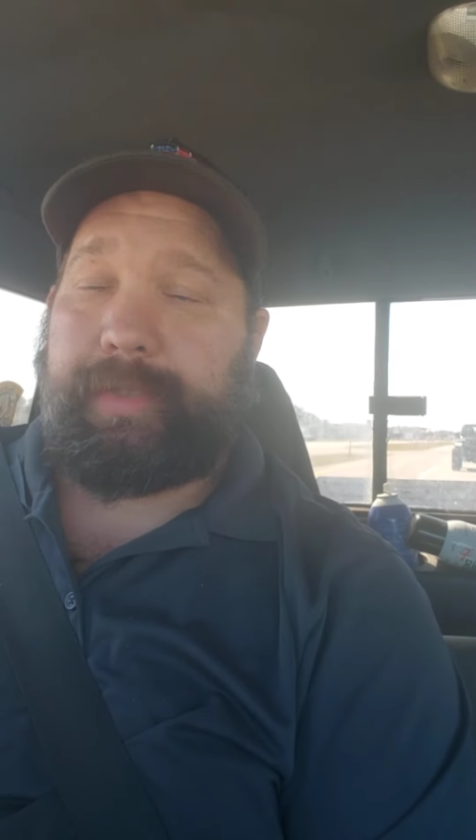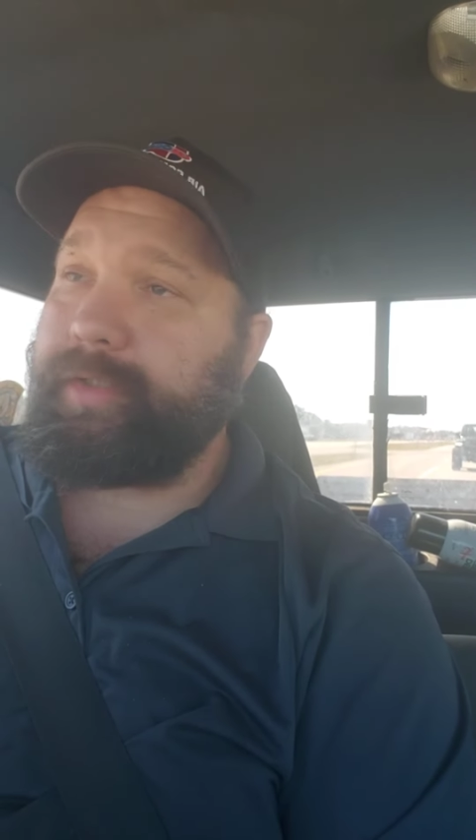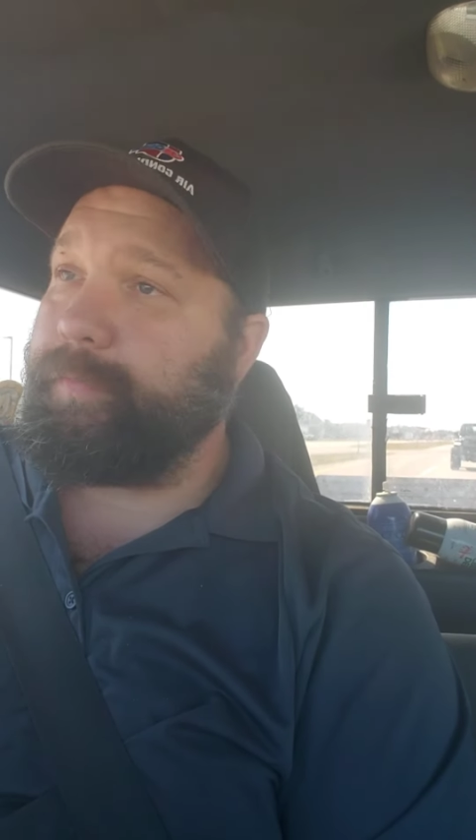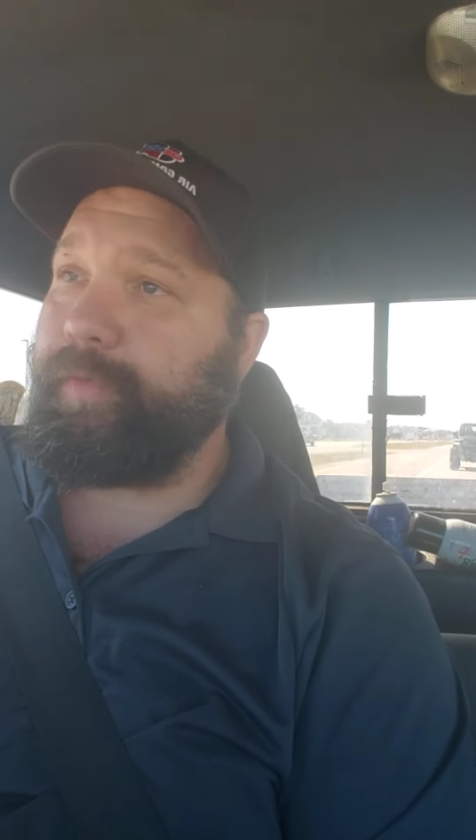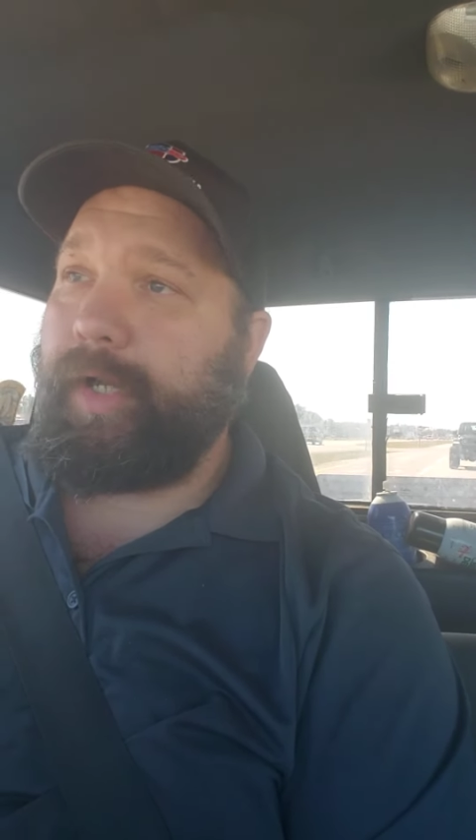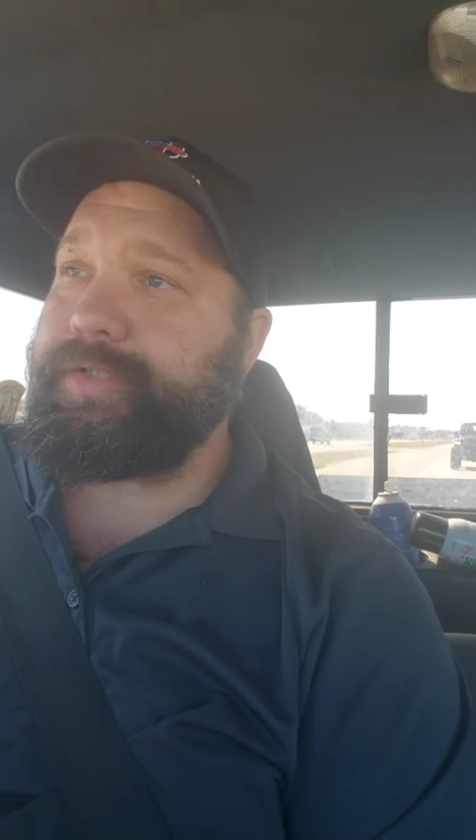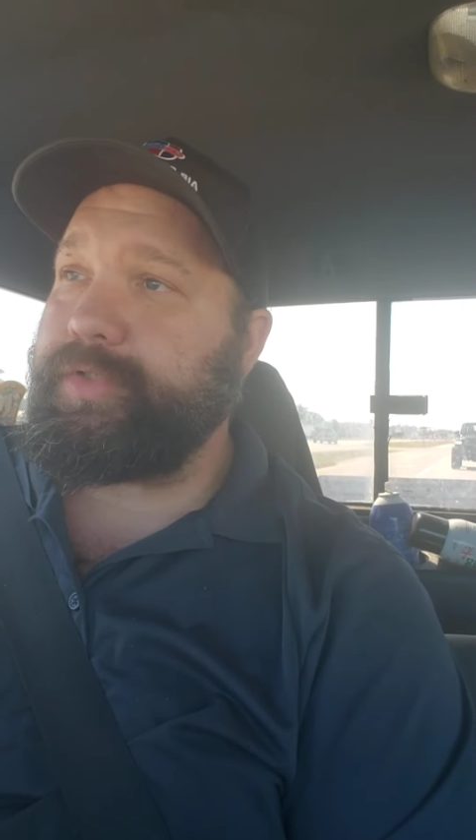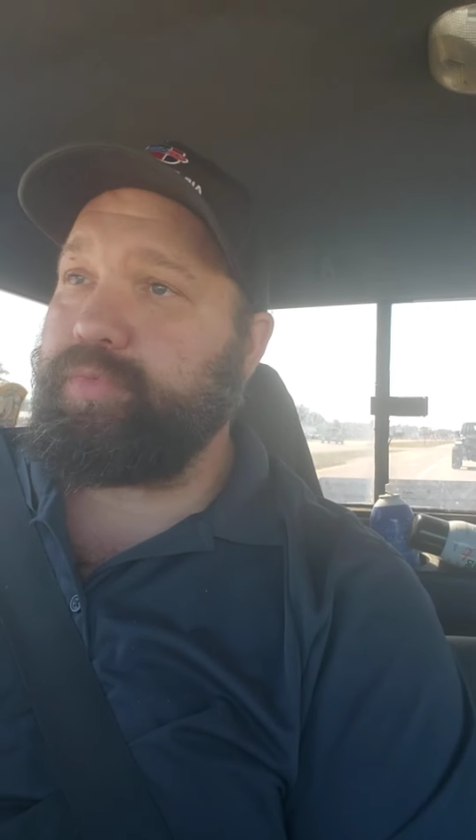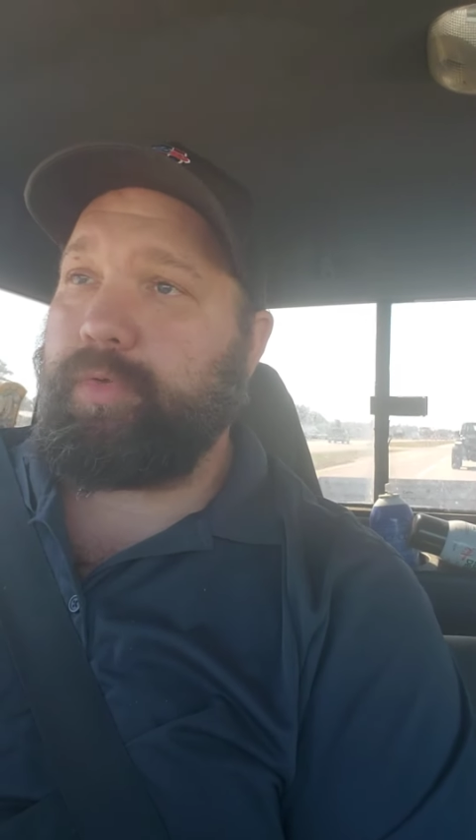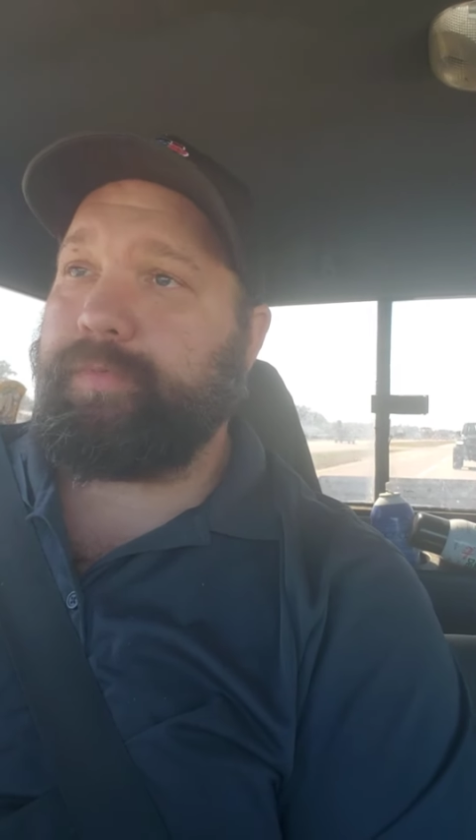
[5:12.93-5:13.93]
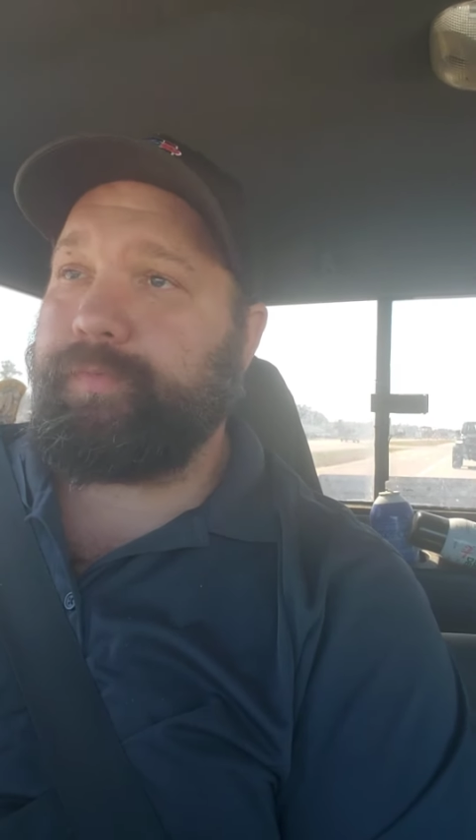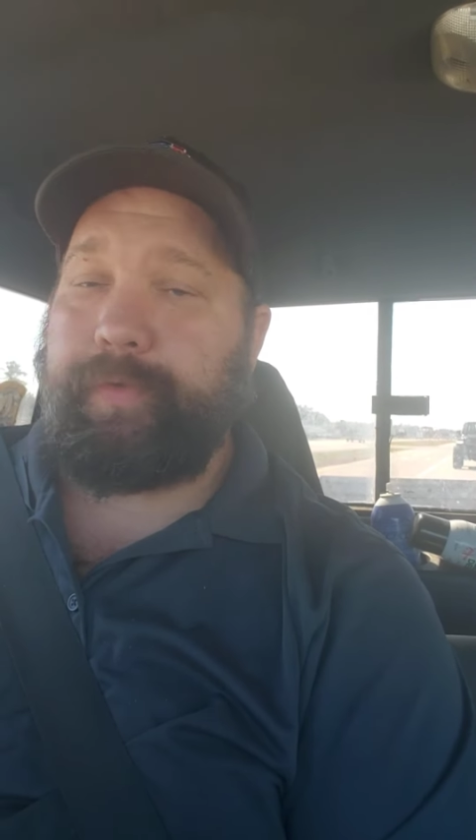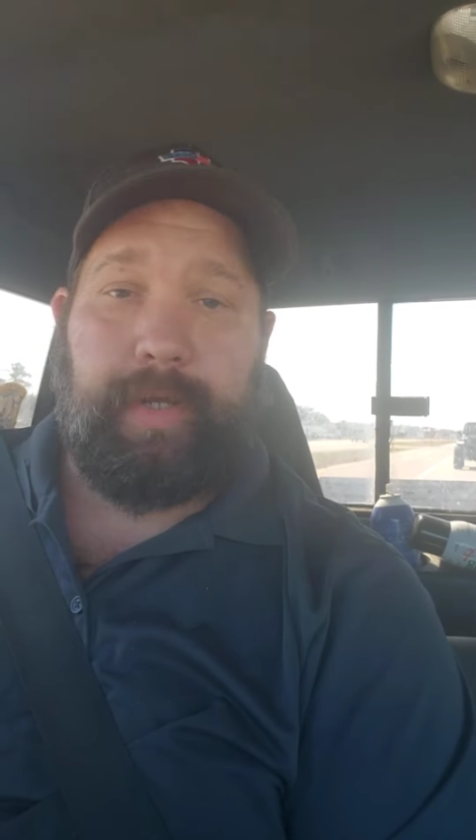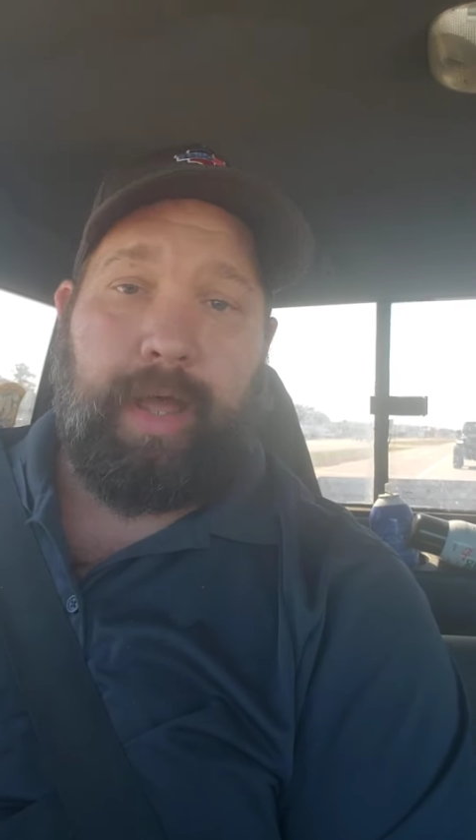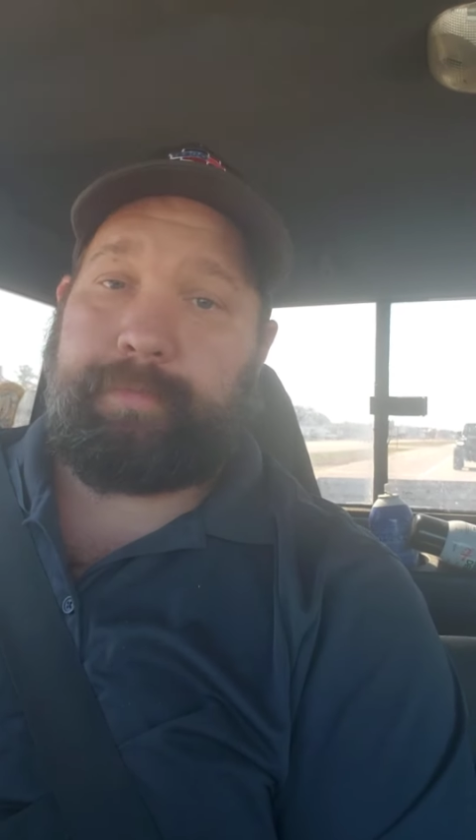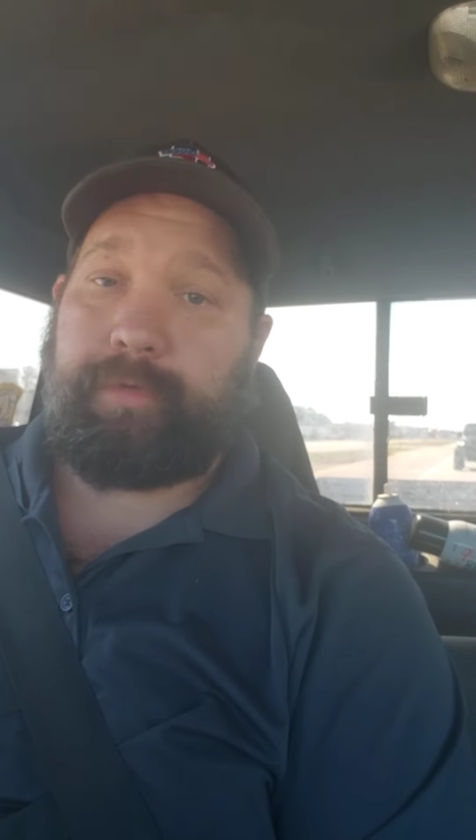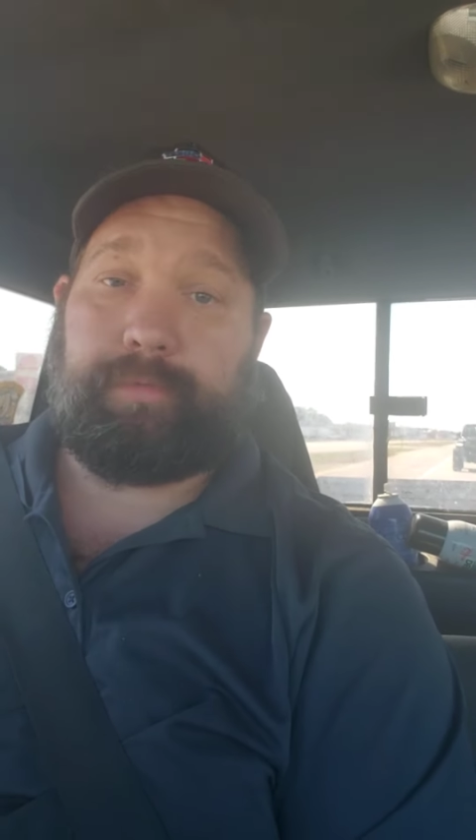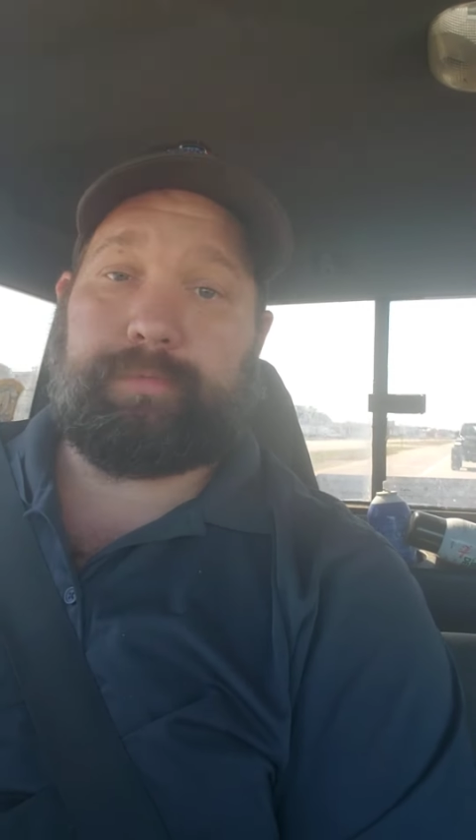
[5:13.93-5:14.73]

And the prices were phenomenal.